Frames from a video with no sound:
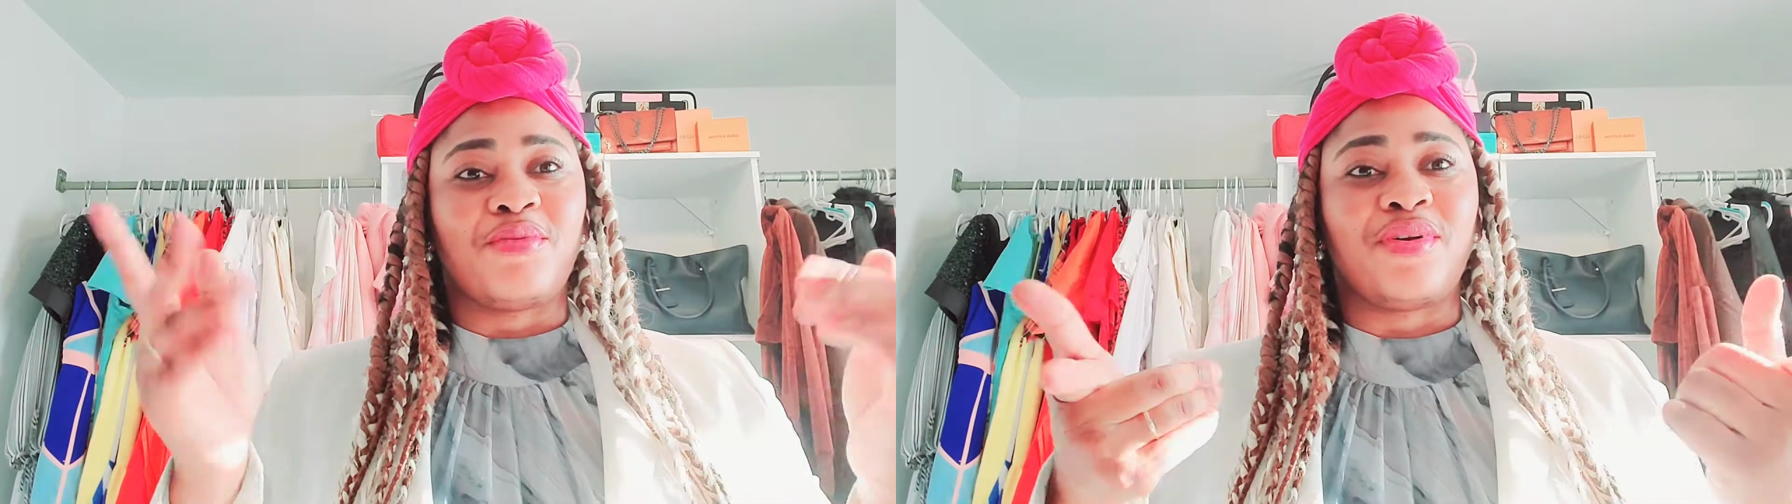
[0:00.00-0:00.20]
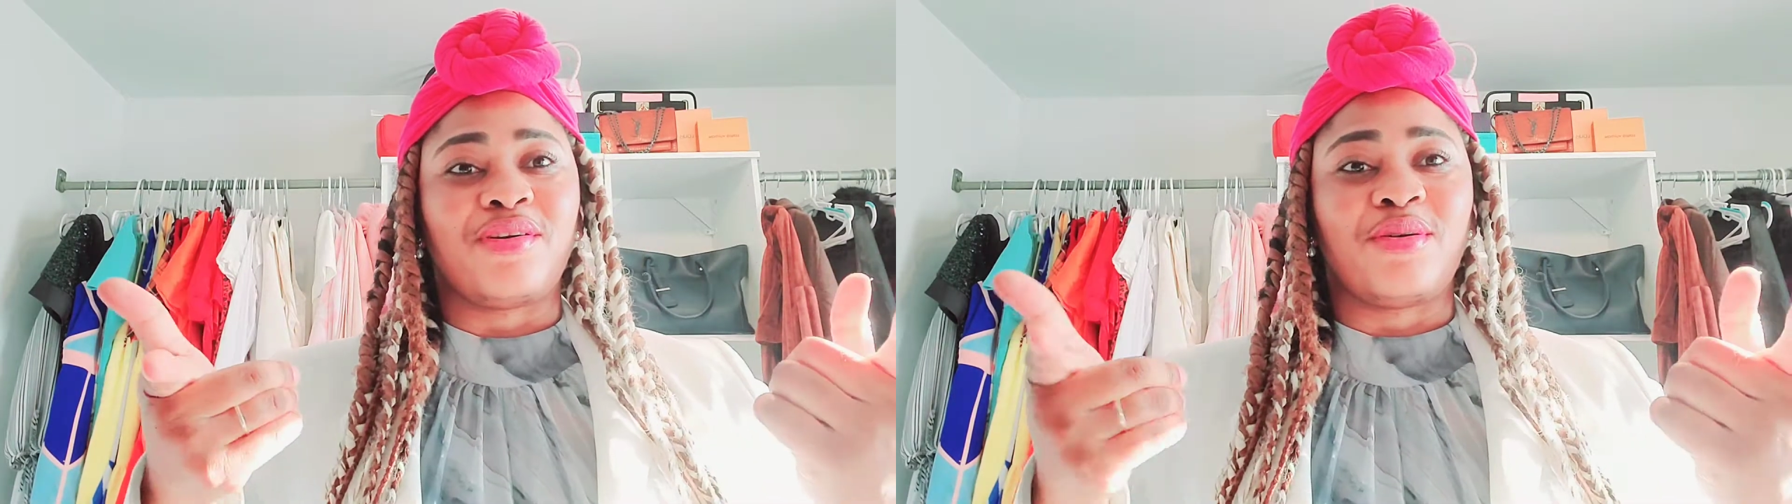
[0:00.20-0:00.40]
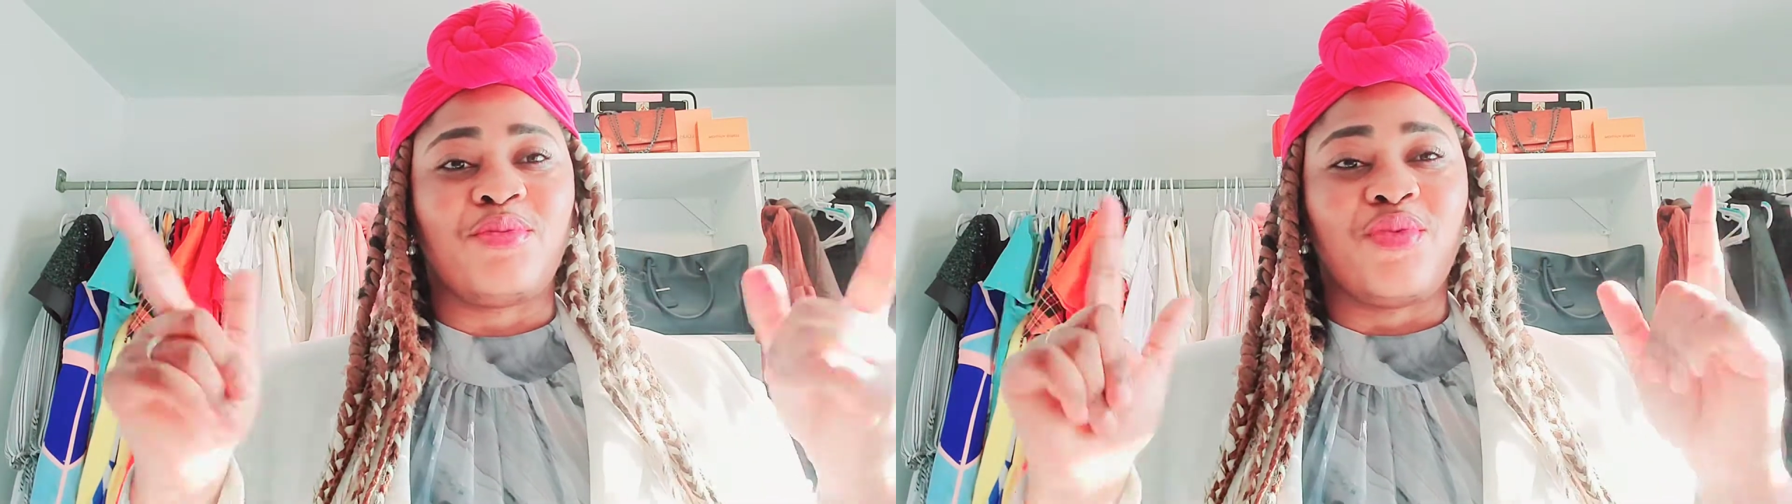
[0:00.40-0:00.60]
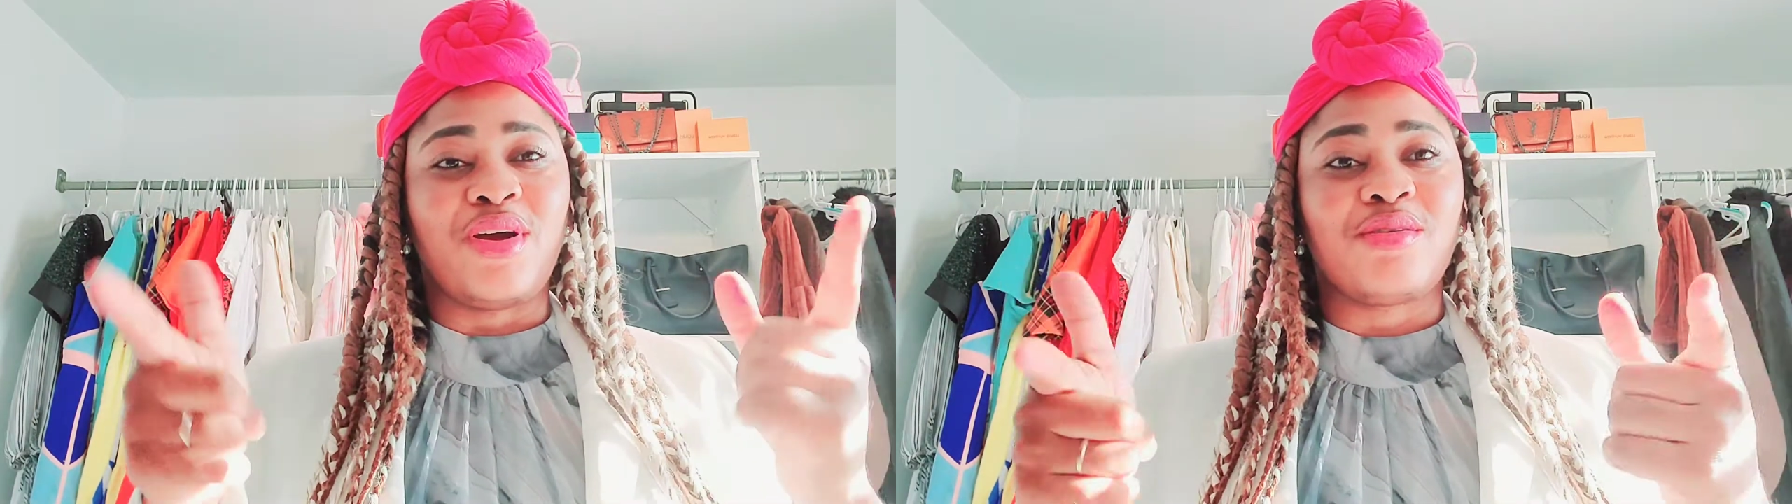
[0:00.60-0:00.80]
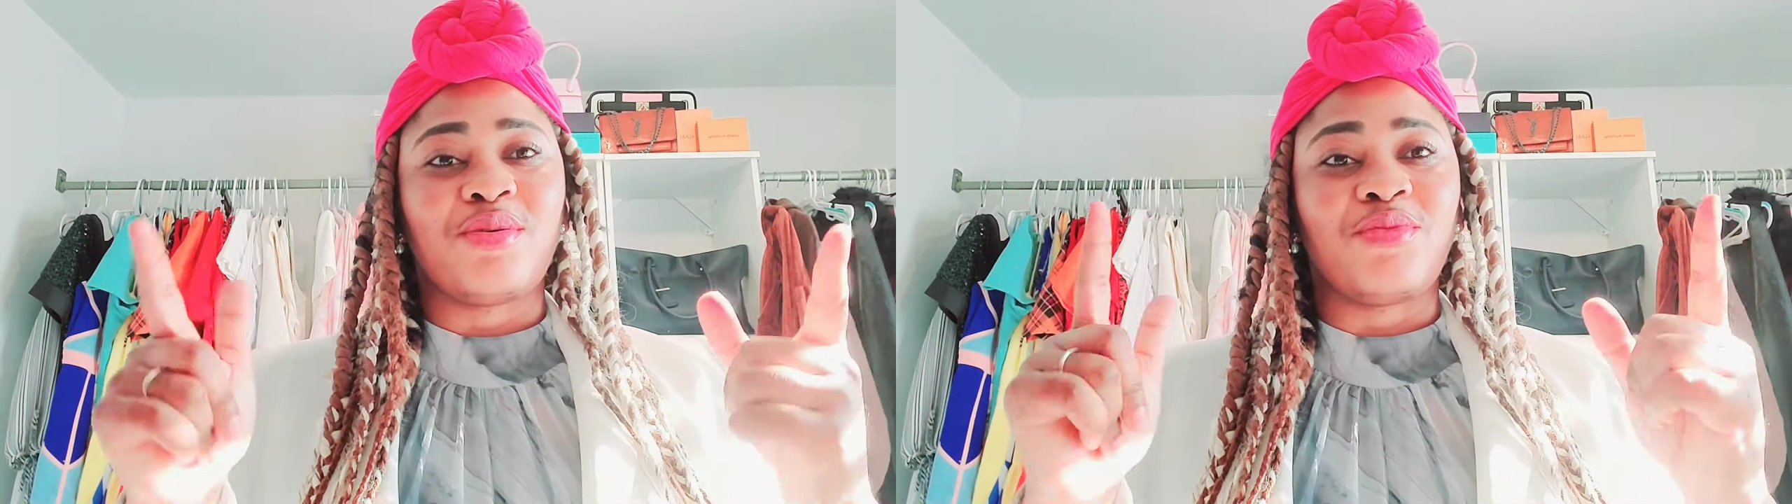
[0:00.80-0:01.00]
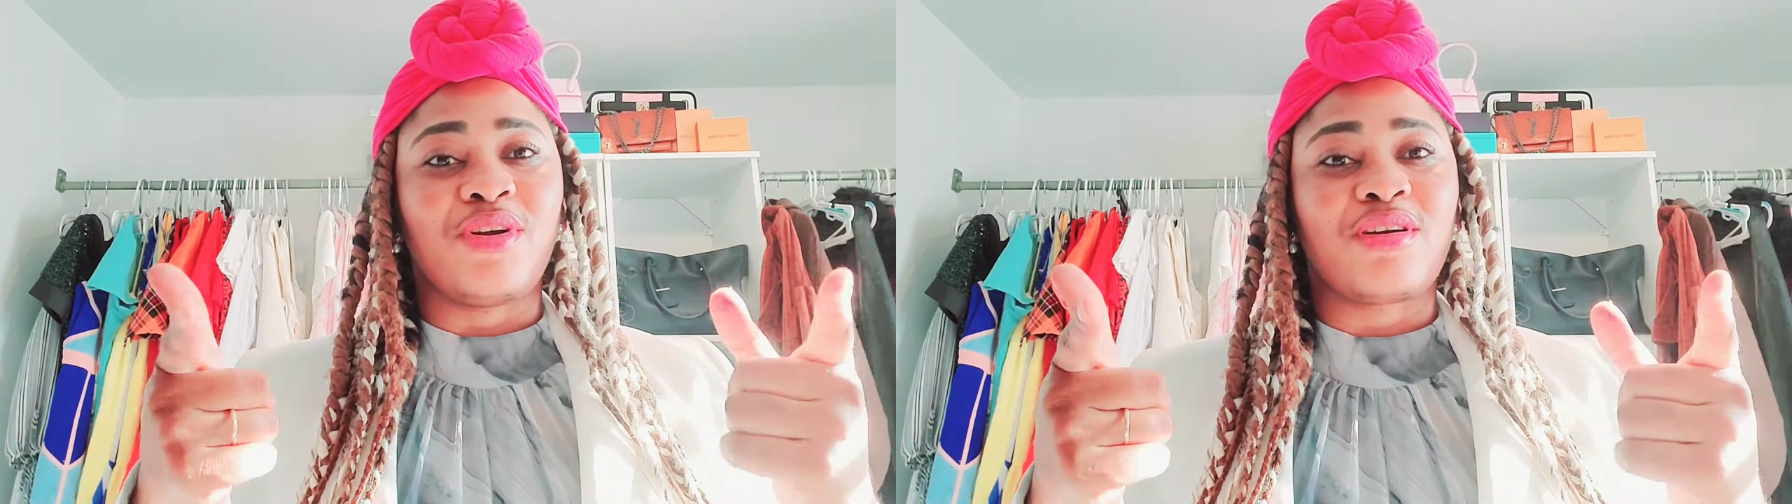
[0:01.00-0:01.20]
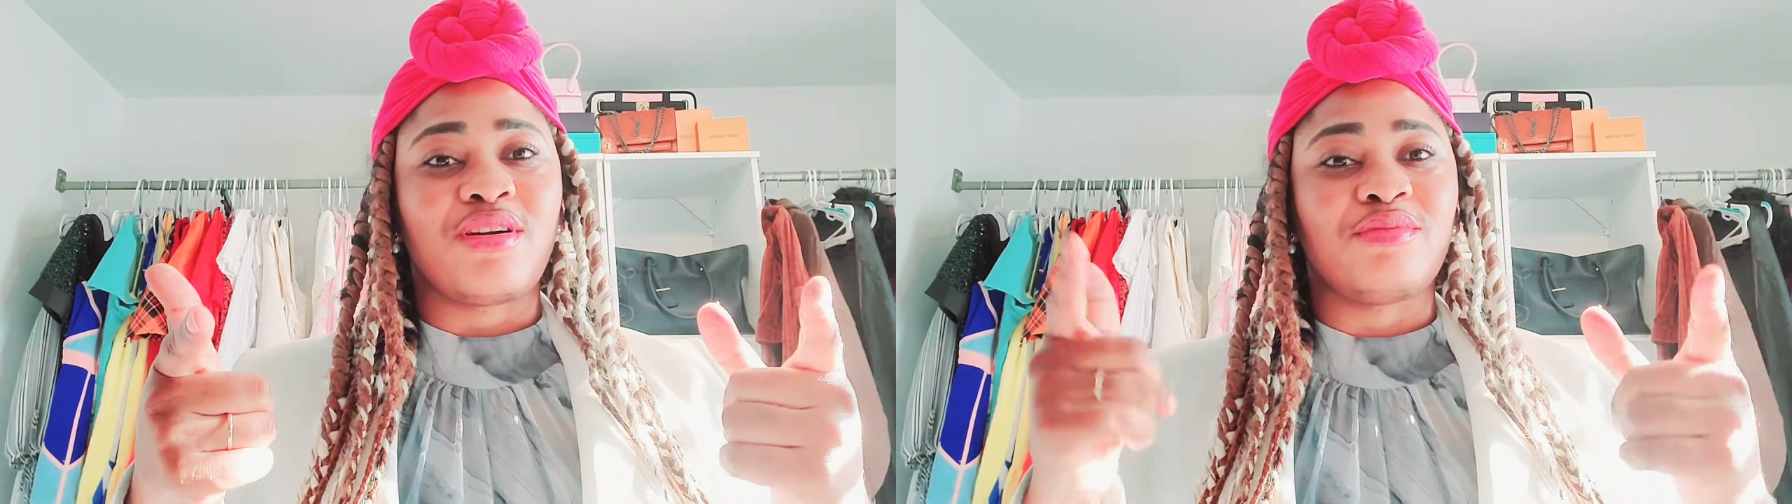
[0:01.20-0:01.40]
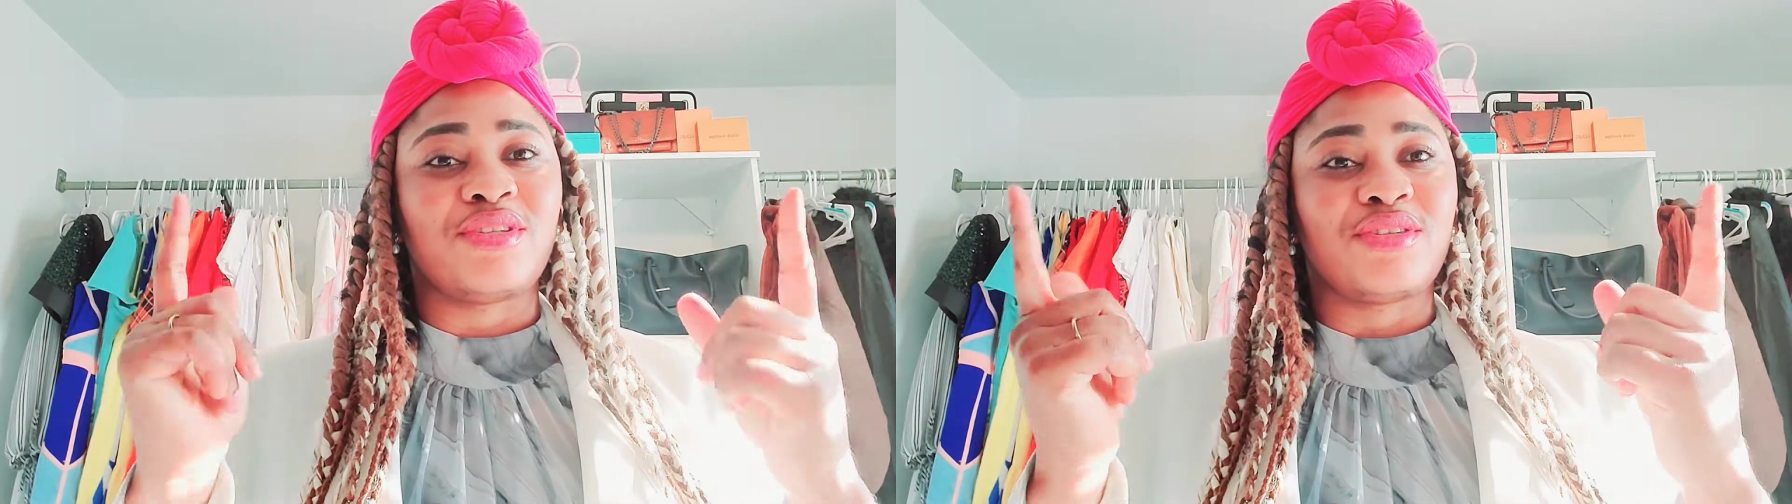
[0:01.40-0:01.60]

welcome, welcome, welcome